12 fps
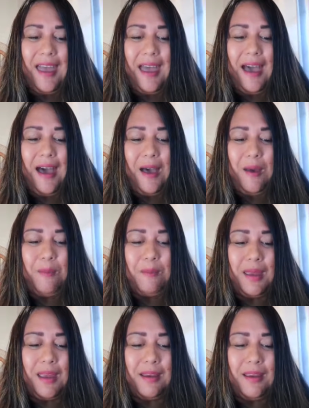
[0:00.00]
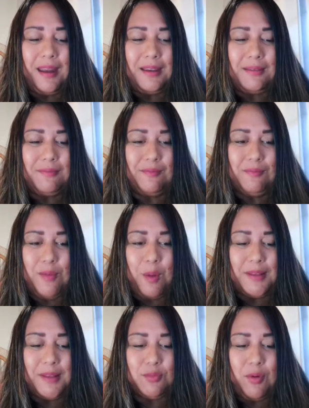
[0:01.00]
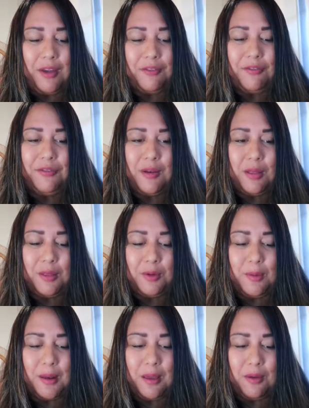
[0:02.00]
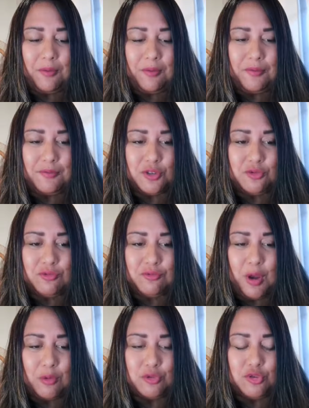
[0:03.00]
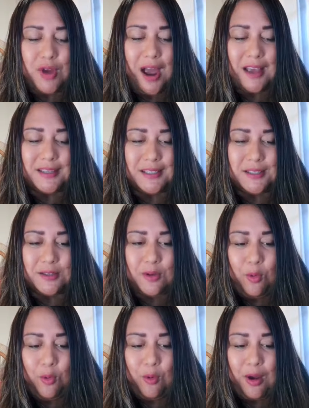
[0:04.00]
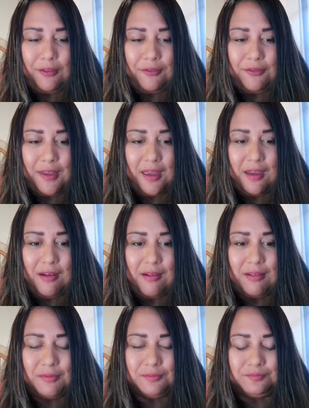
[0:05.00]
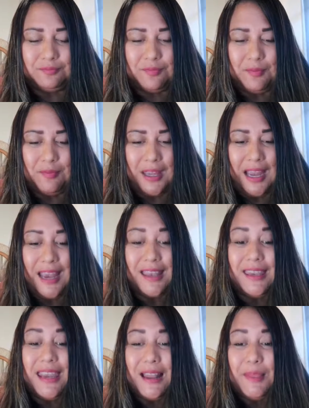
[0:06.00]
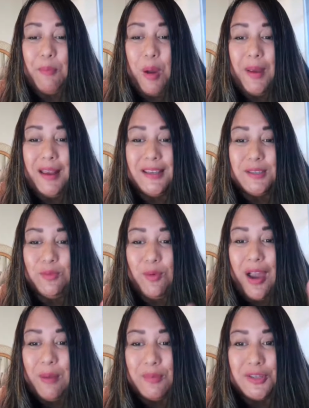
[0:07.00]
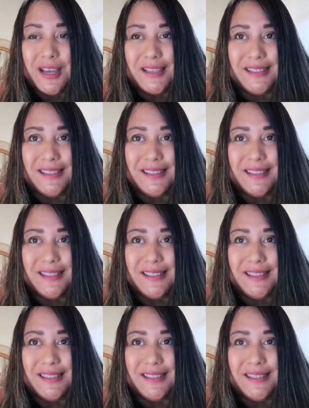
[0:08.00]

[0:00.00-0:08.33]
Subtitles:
in any moments where I feel a little bit of, stress, or I feel like I need a moment where I'm just